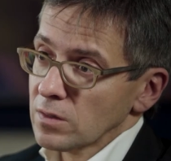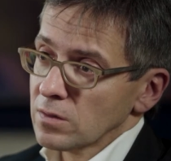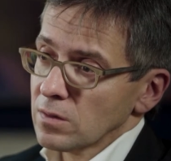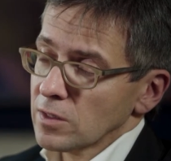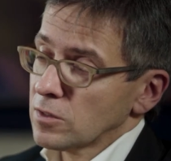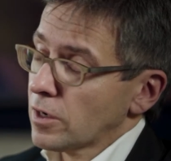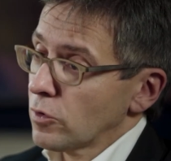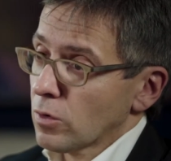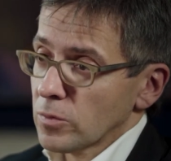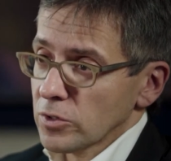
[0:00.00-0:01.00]
He does not do
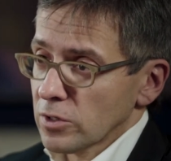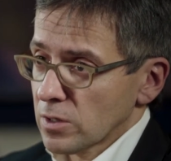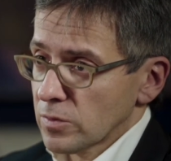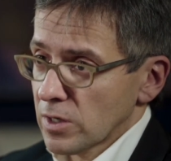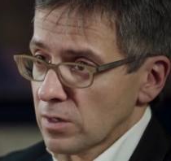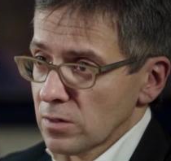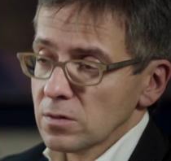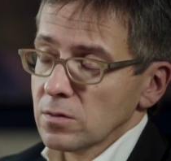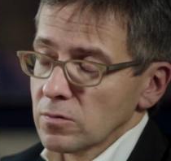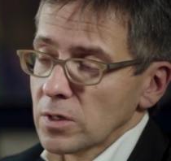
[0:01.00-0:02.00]
things in the normal
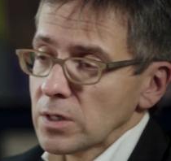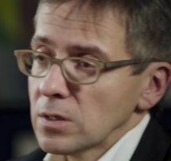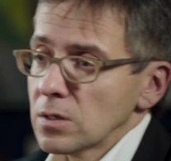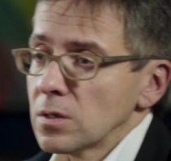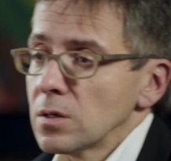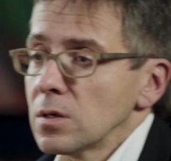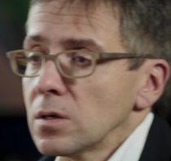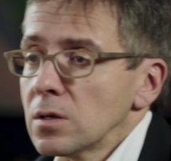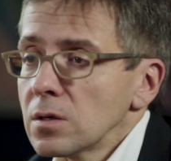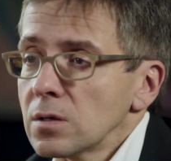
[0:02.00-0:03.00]
way. It's not a normal
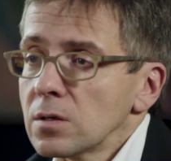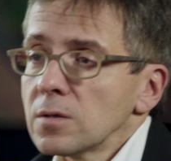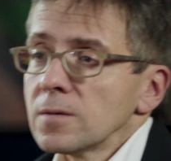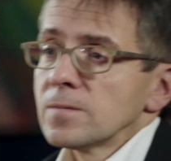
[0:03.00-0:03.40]
circumstance. It's not a,